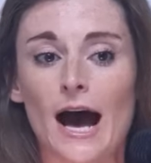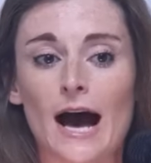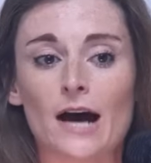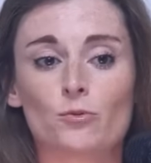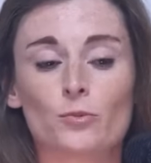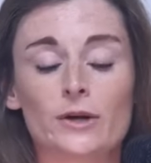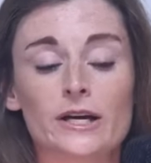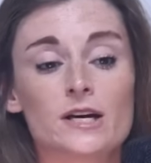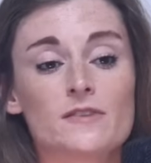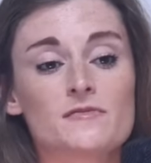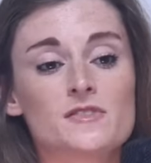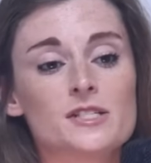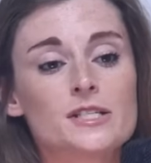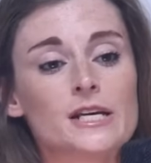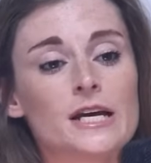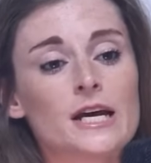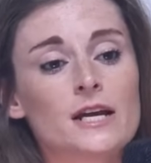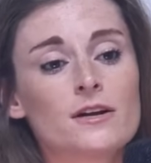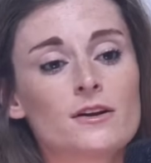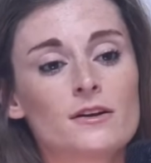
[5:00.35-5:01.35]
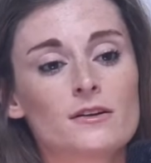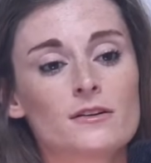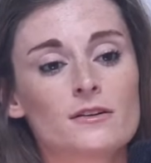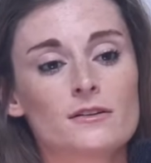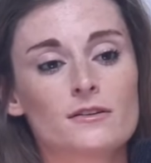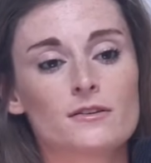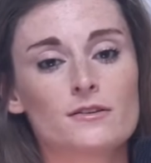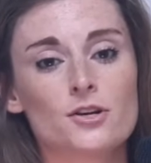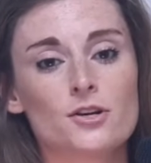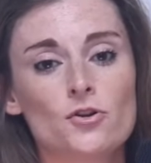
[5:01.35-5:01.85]
And we have seen
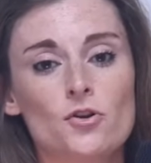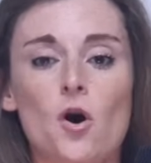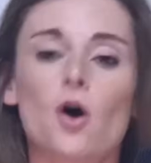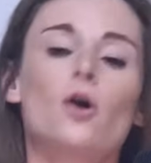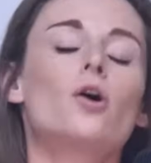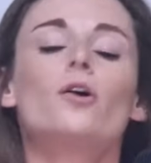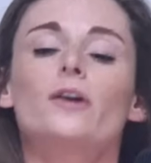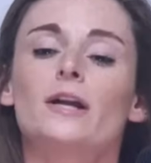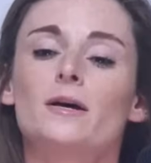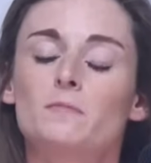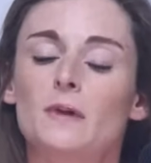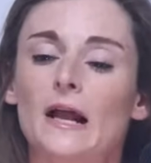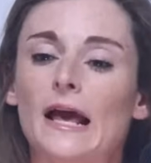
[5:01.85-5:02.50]
the knock-on